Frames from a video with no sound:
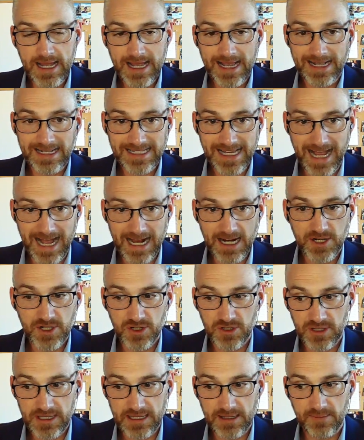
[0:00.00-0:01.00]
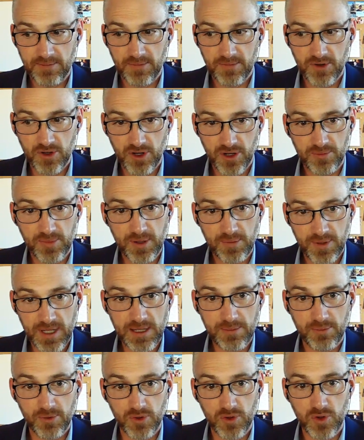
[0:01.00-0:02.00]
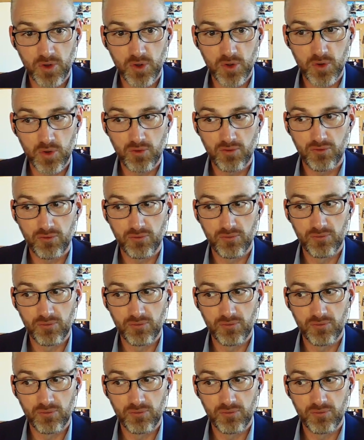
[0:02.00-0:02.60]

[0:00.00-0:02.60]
It's actually going to be people who,